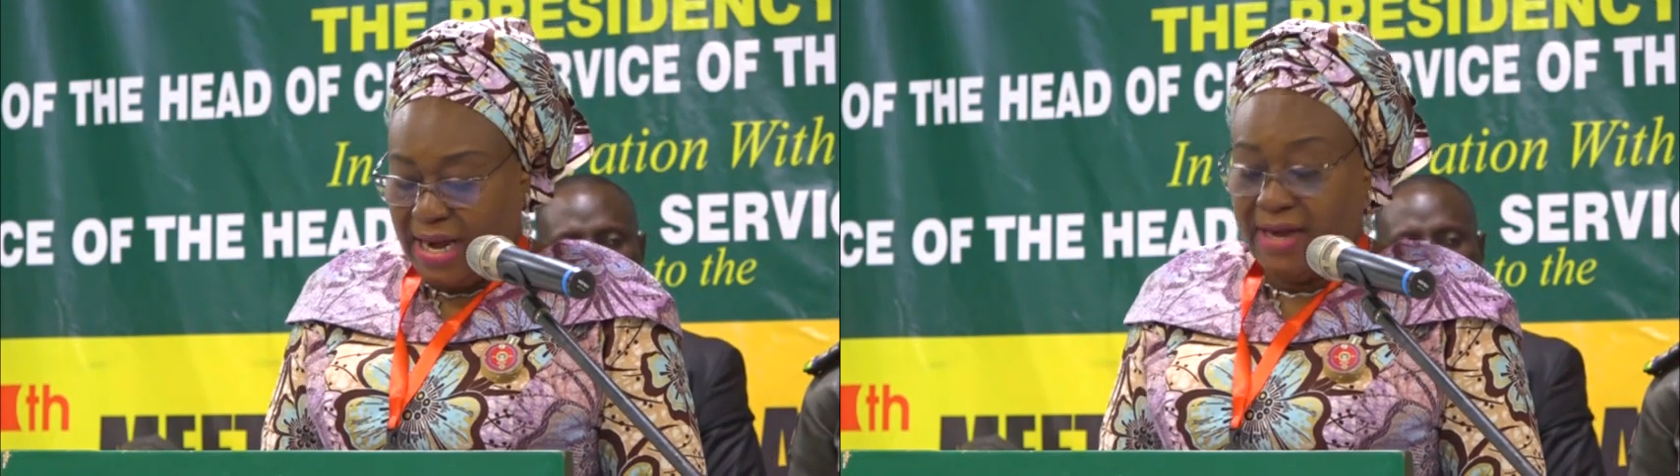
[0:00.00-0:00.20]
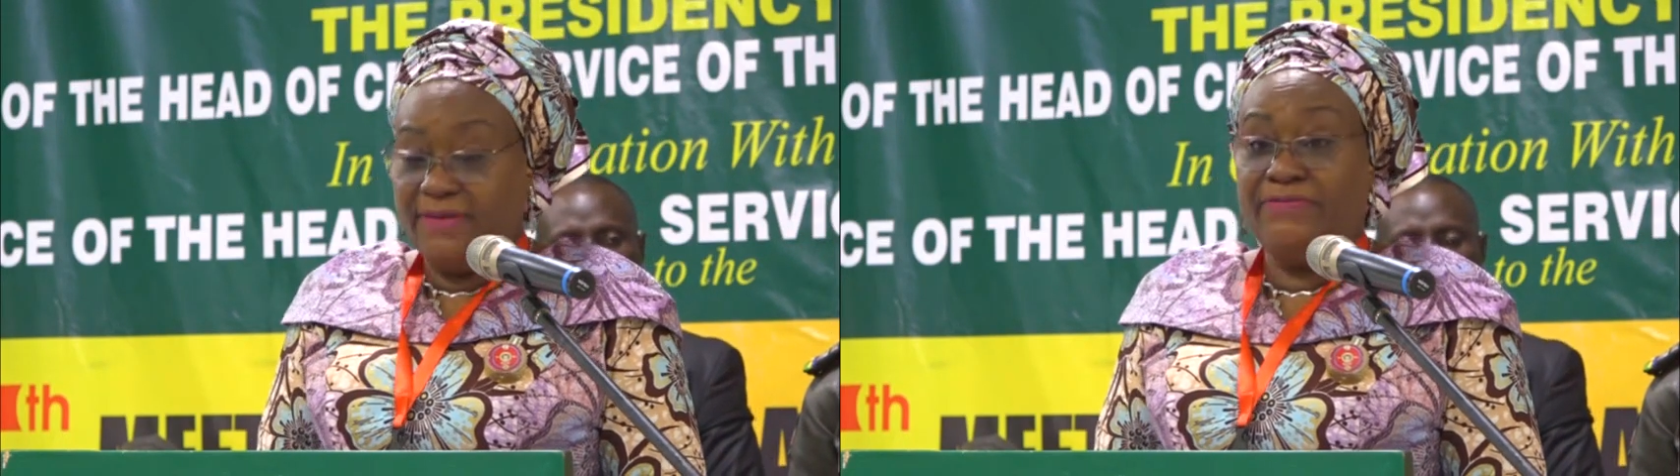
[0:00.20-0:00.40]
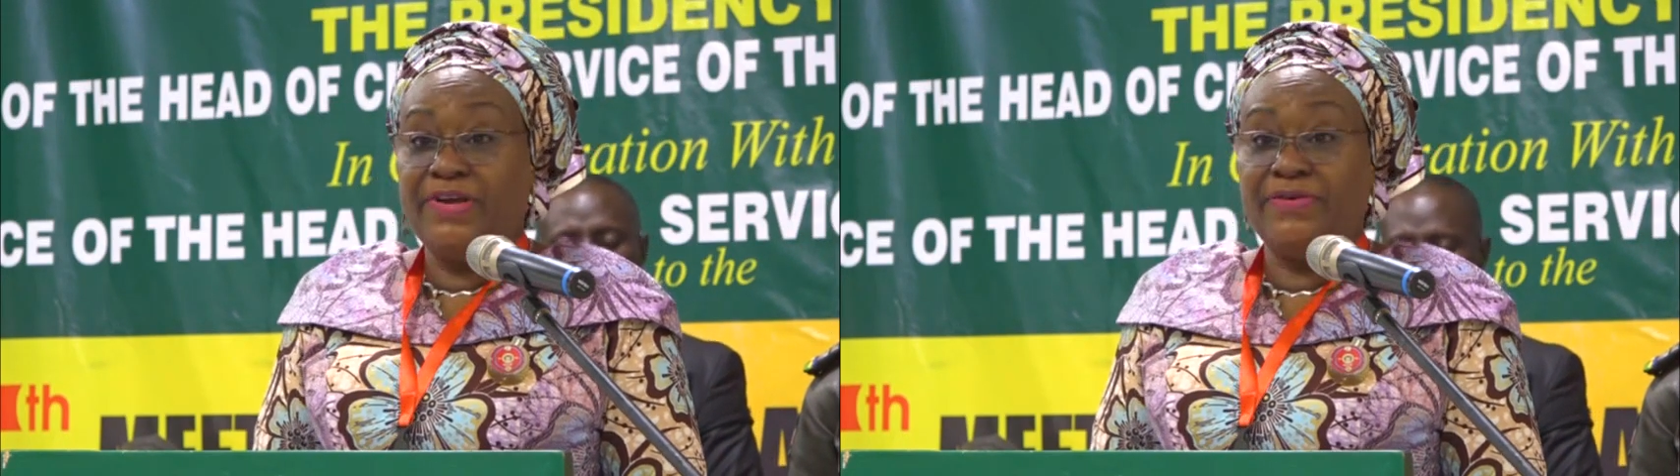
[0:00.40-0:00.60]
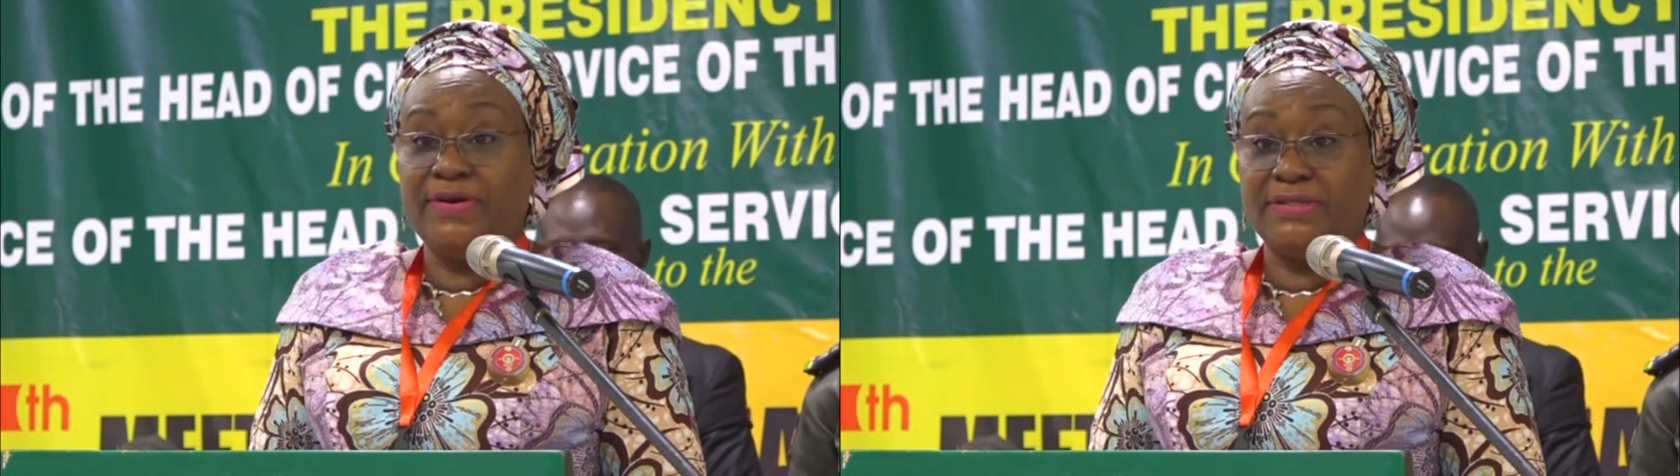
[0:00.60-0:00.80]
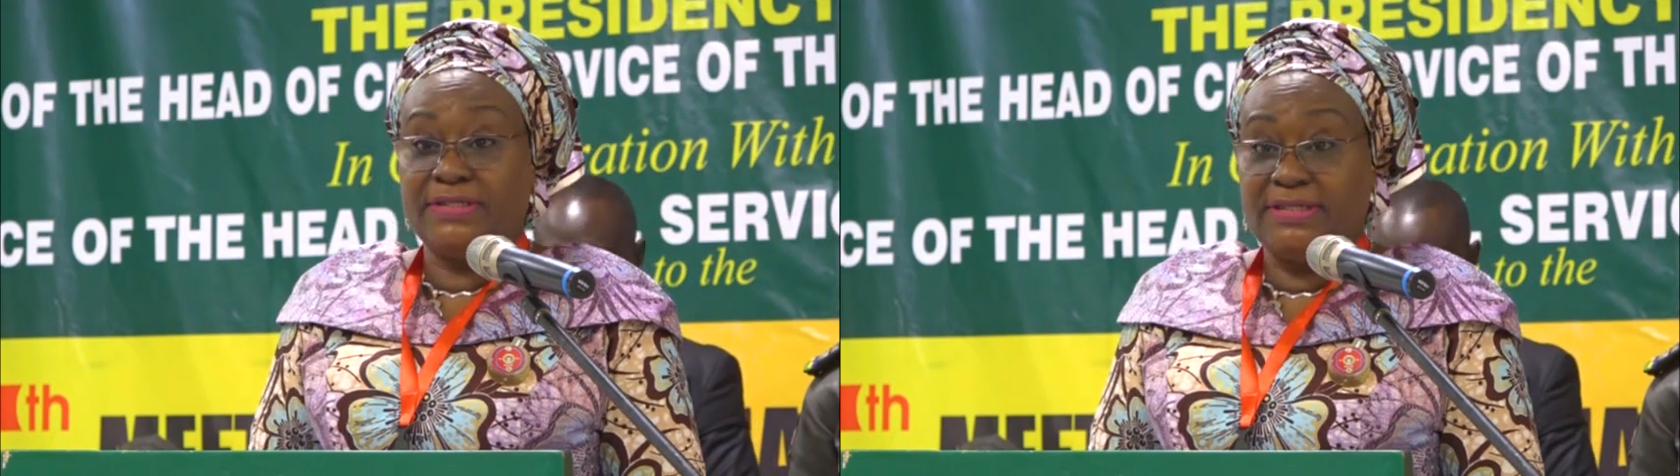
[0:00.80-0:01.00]
our
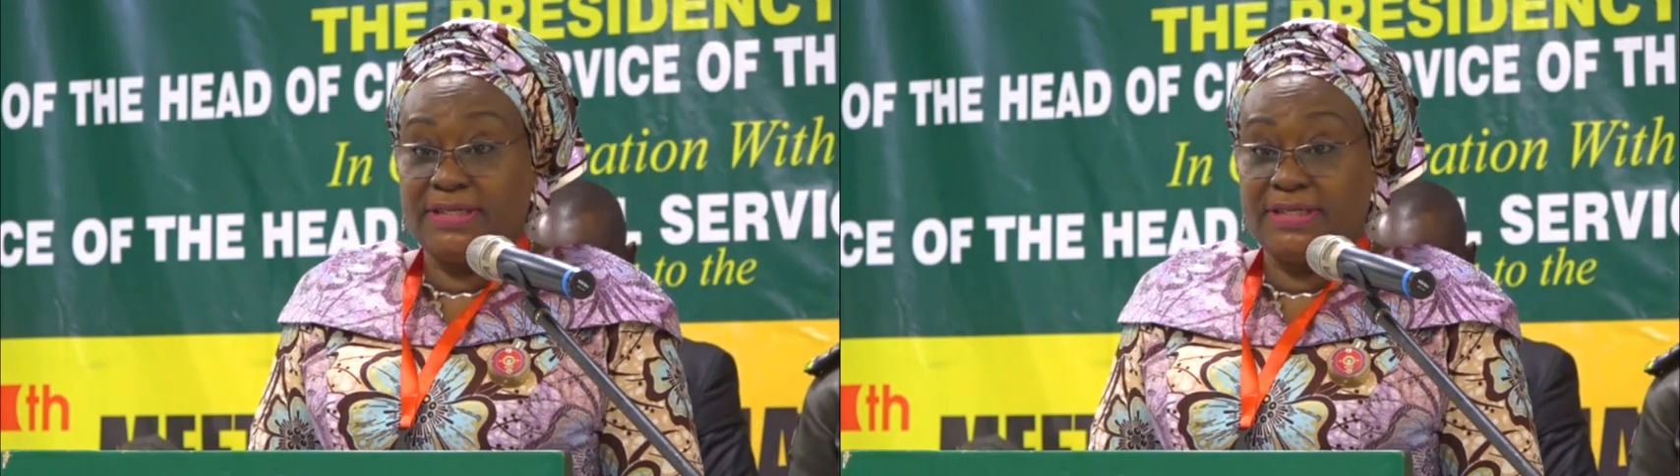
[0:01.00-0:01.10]
various